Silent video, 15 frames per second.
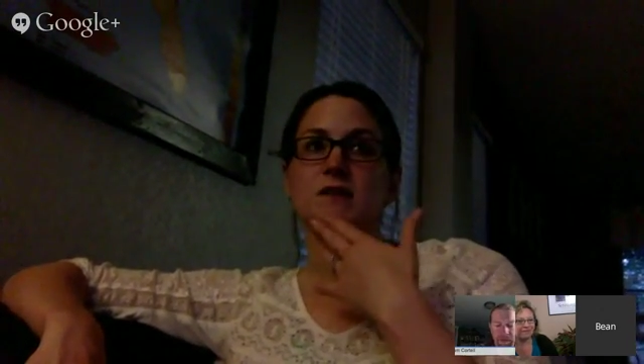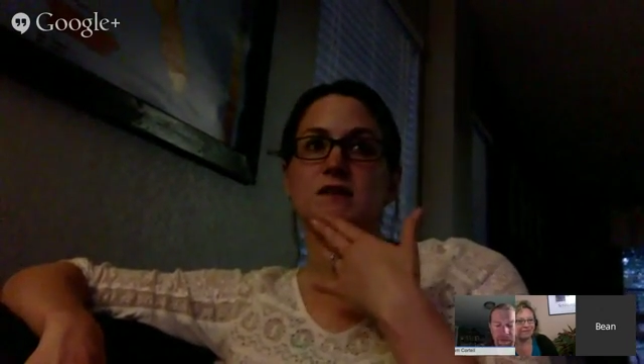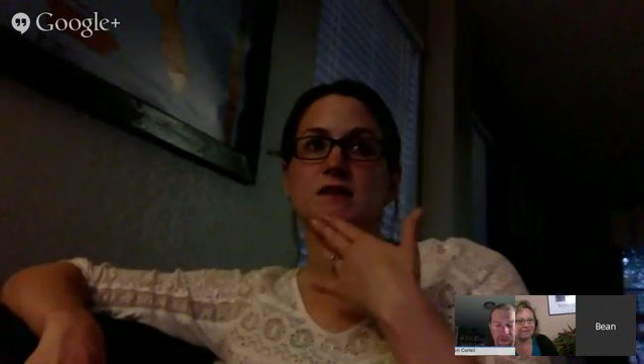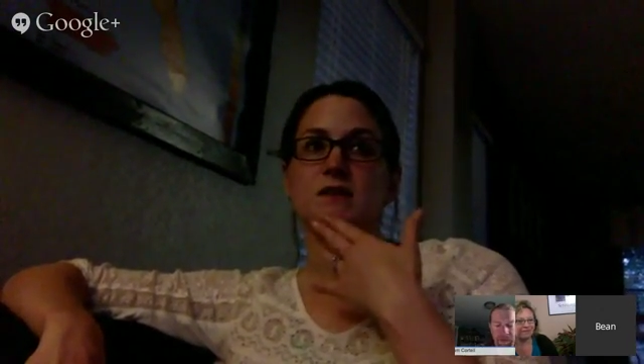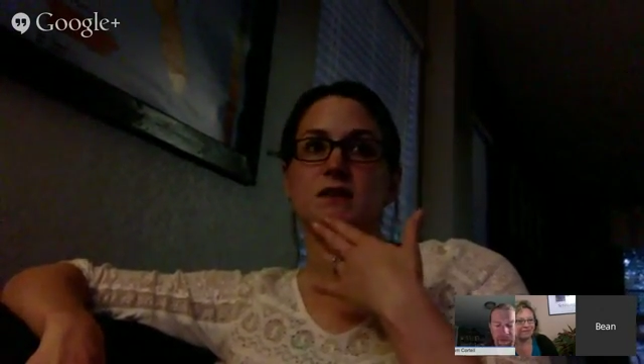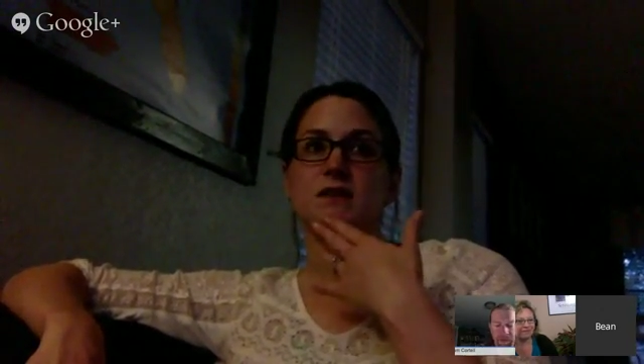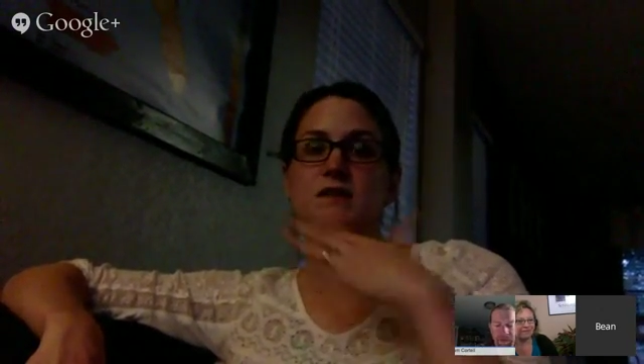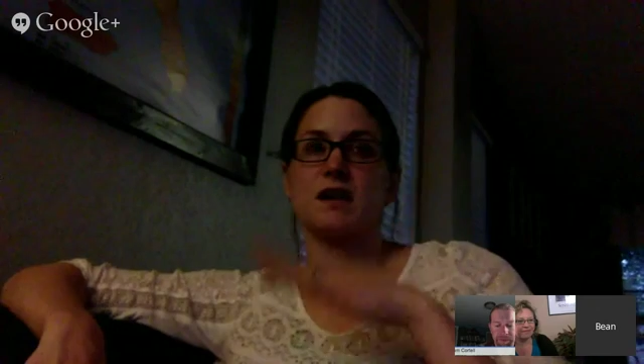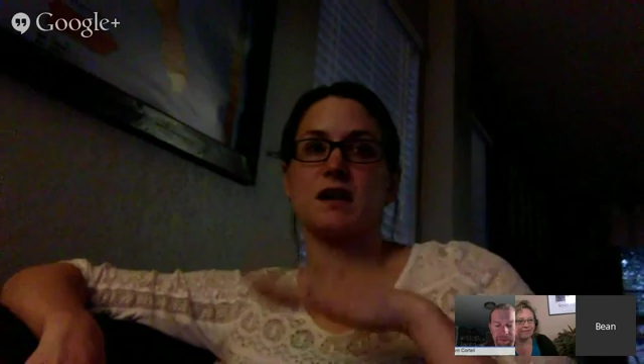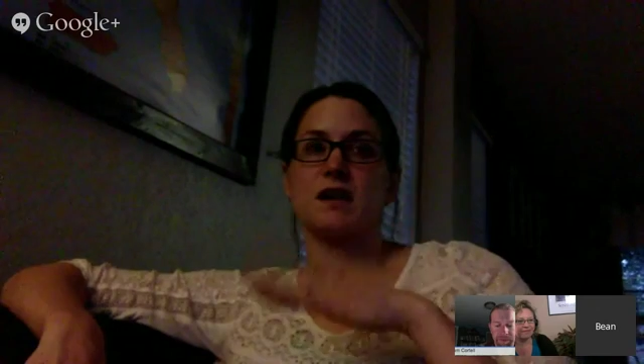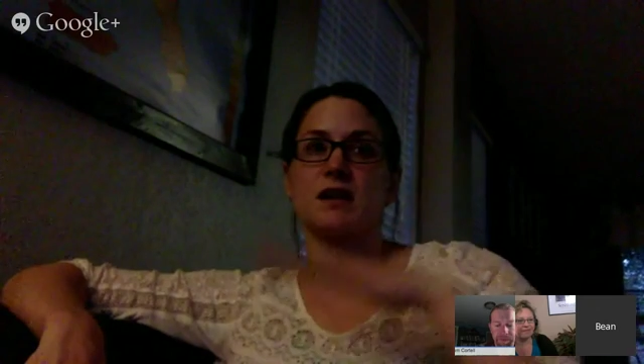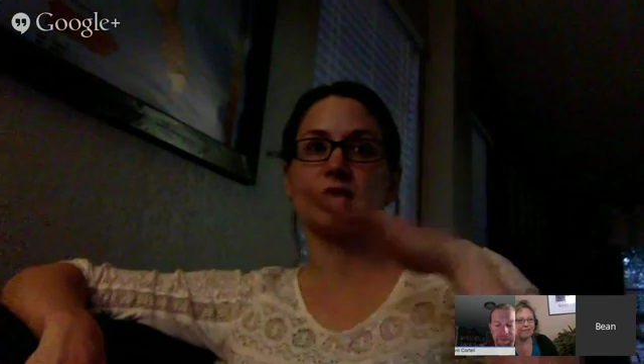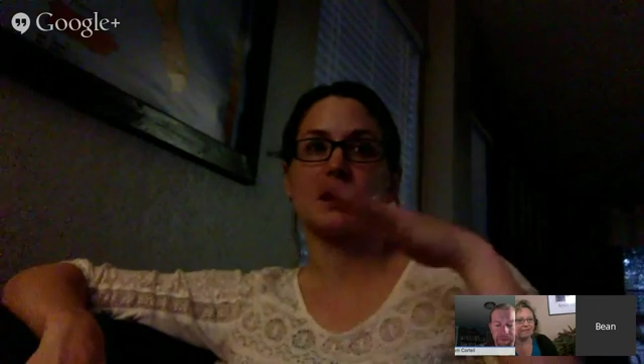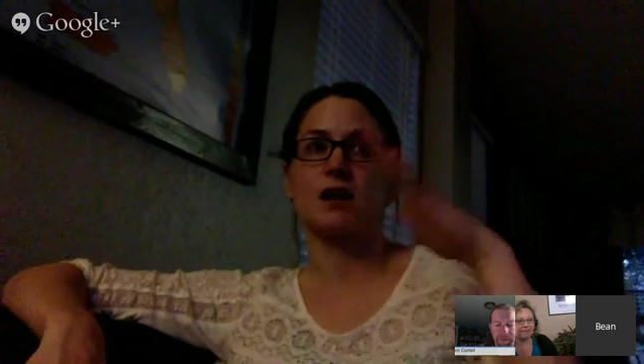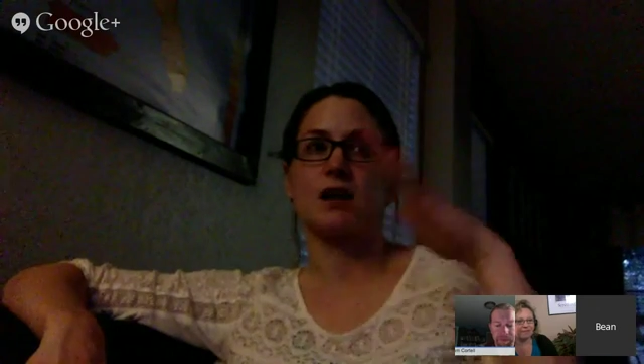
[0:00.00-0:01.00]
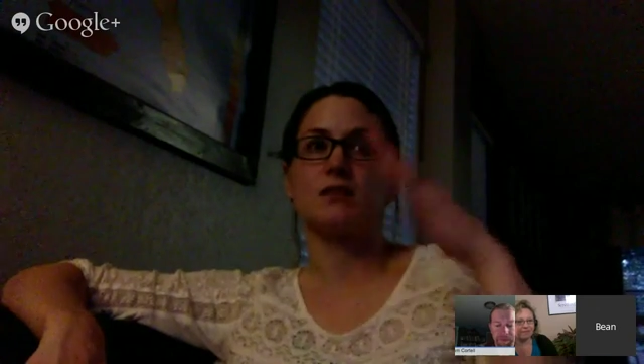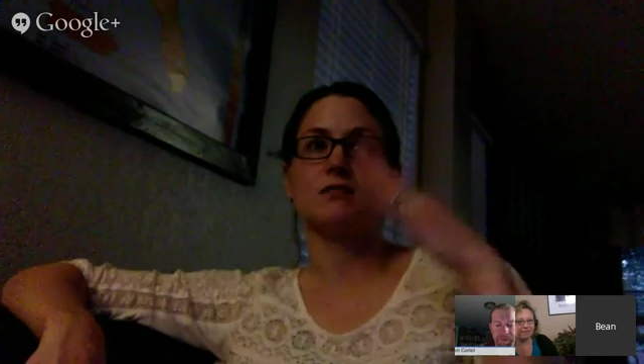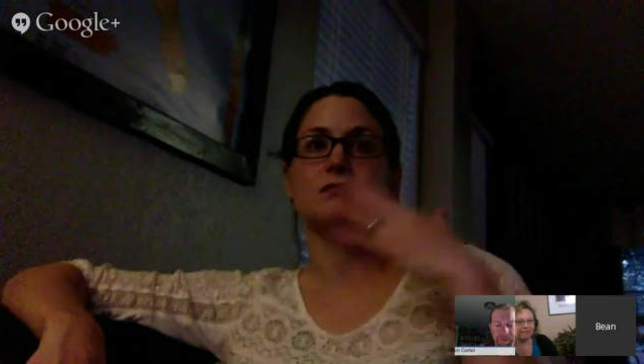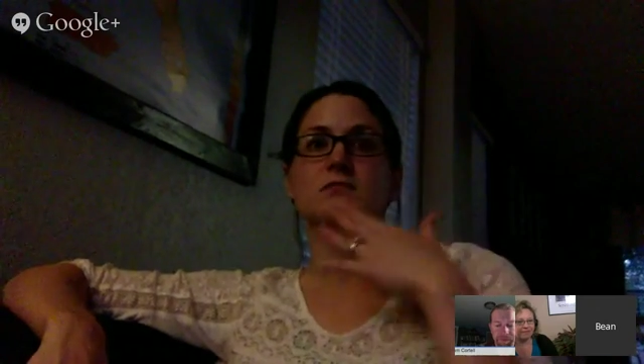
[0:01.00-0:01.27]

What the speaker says: so it's kind of got